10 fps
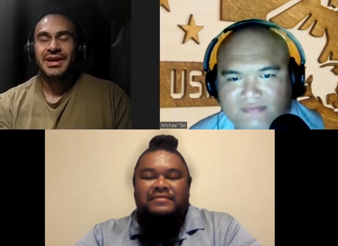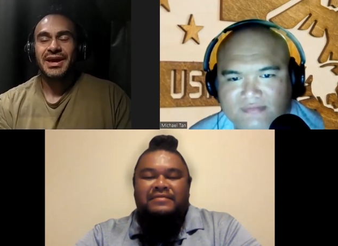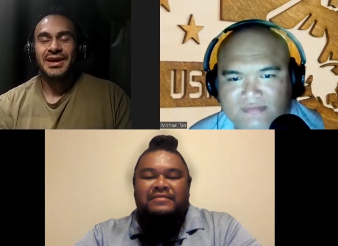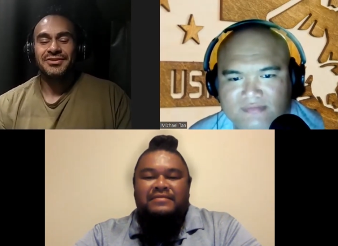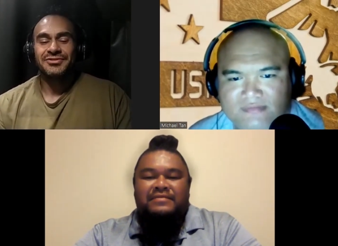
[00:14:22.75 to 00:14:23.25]

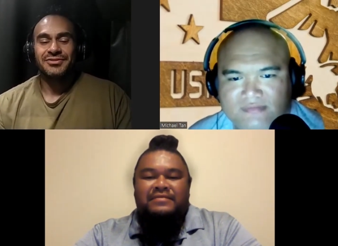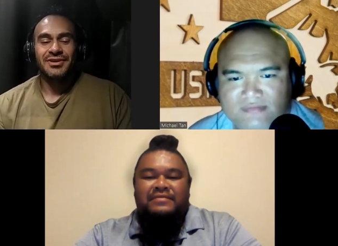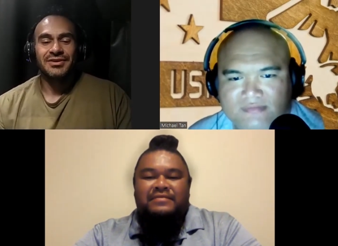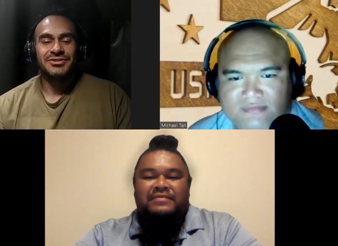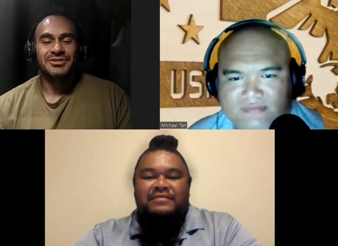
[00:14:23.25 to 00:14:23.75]
Speaker 1: And so
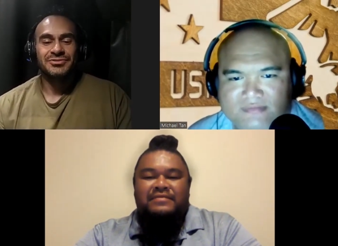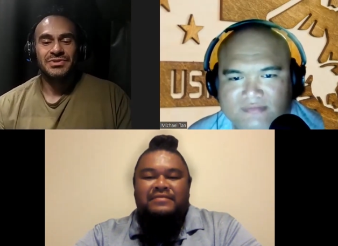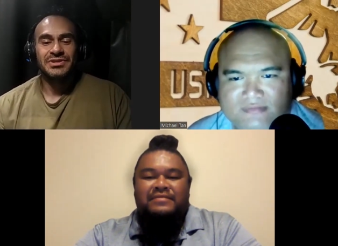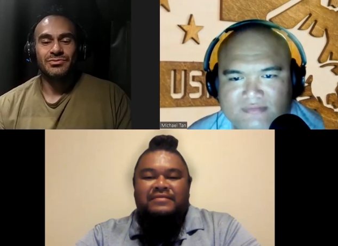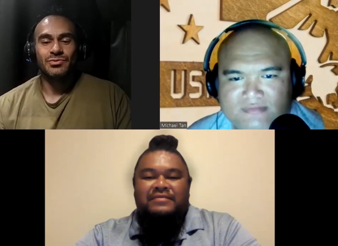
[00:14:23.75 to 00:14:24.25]
I would just
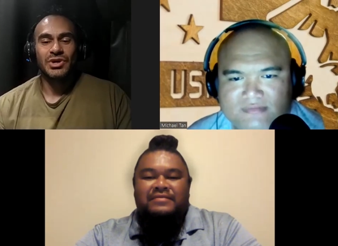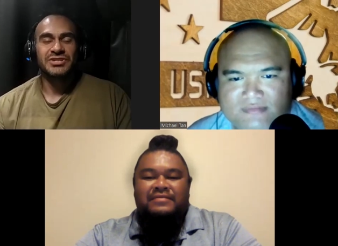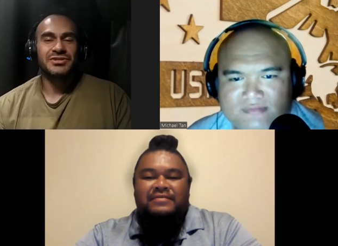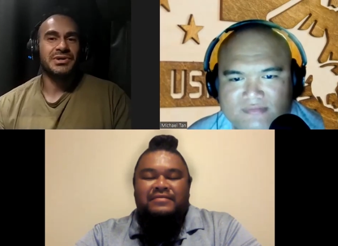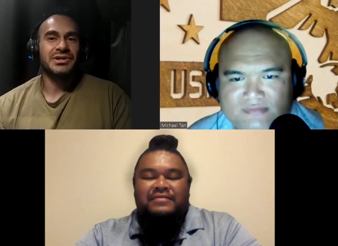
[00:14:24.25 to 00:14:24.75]
be
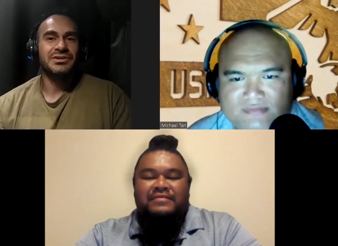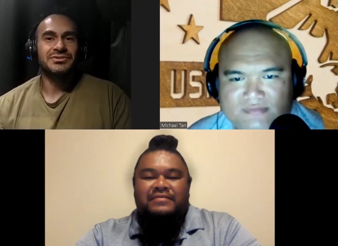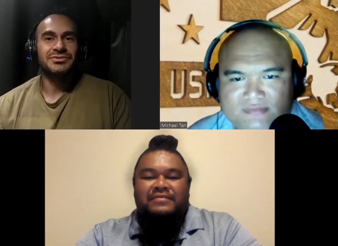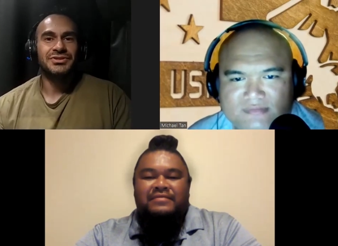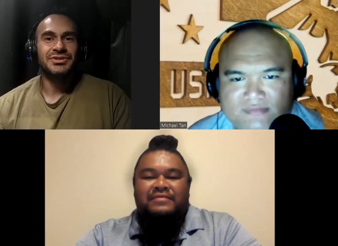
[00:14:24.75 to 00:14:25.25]
watching my
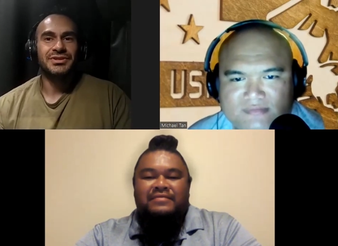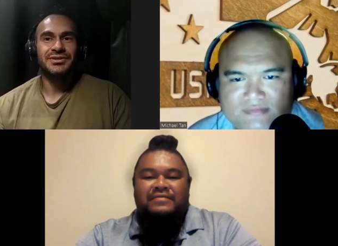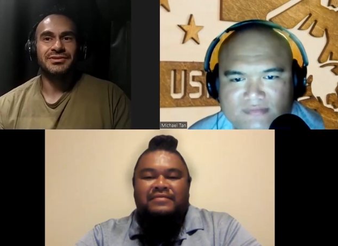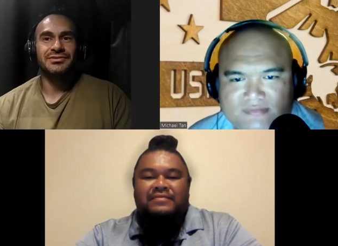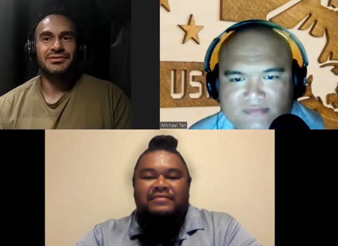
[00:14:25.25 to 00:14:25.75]
uncles
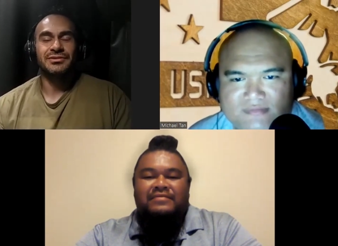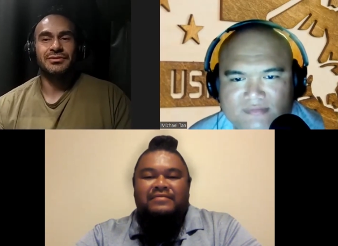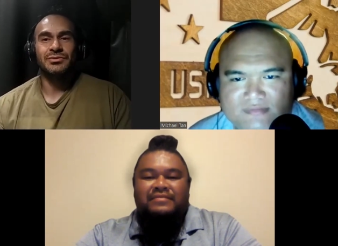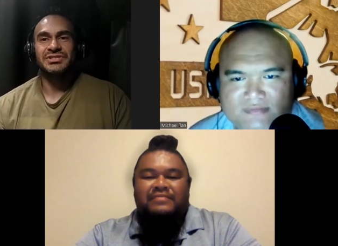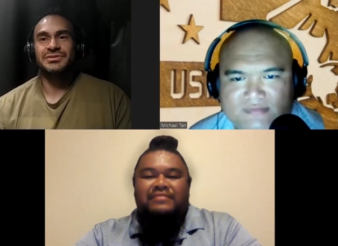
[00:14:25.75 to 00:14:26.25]
cook,
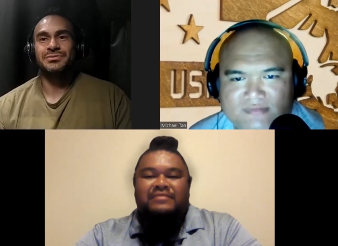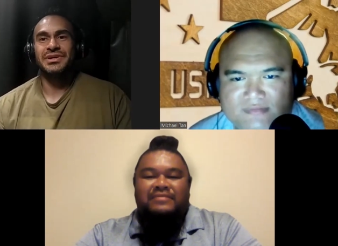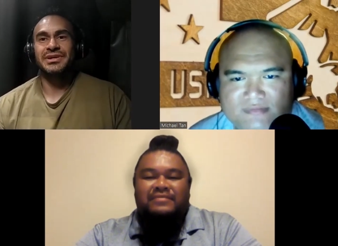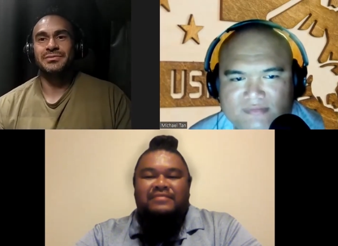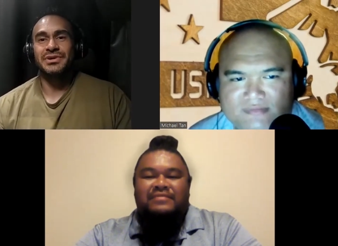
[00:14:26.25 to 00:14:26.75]
or watching
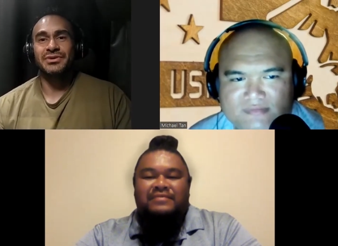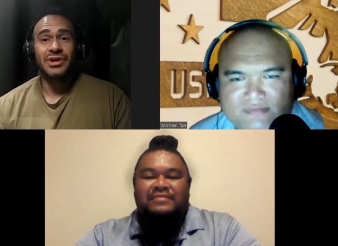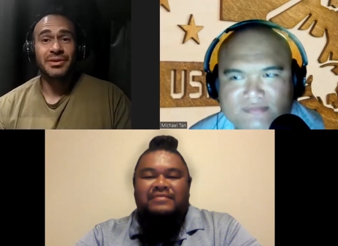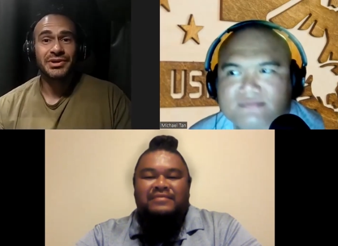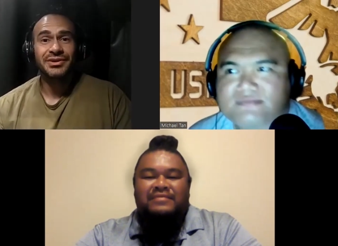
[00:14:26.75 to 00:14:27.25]
my, my
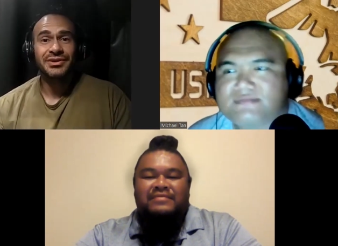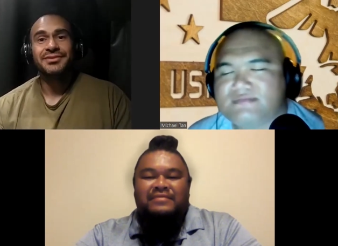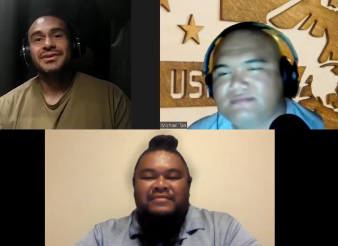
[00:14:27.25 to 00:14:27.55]
grandma